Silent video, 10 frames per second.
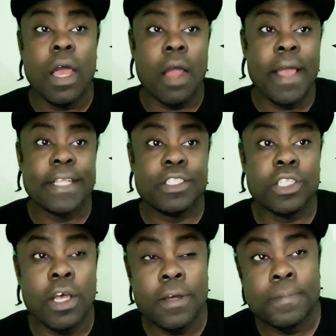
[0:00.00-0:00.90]
Alright,
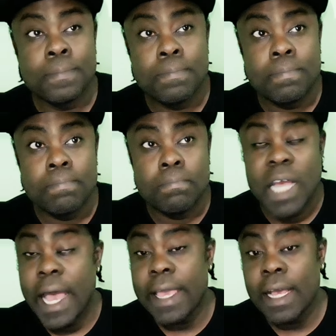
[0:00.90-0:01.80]
so
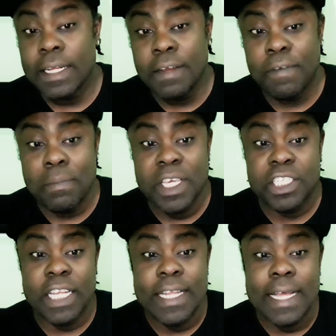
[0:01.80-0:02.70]
I got
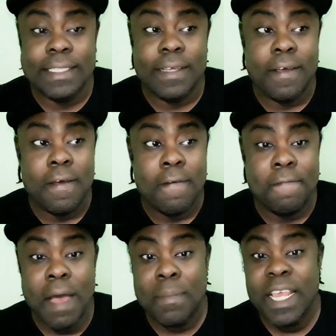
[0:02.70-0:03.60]
information that
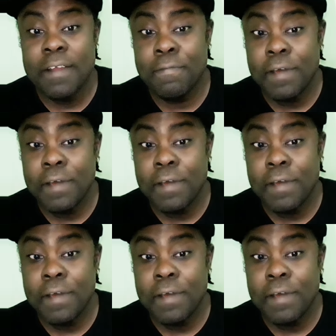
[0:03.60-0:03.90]
family and